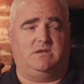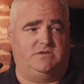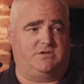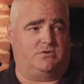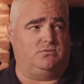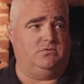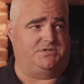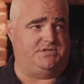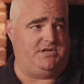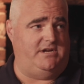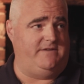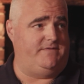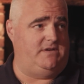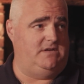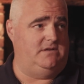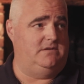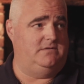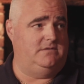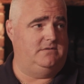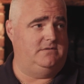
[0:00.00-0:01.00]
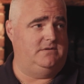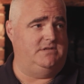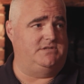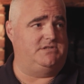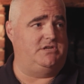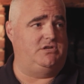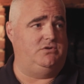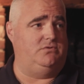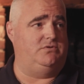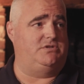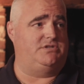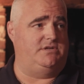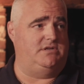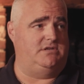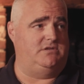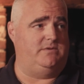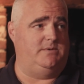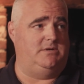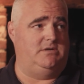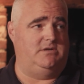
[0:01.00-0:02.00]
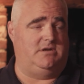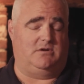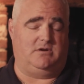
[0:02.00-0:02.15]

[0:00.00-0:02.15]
School safety is a huge thing to me.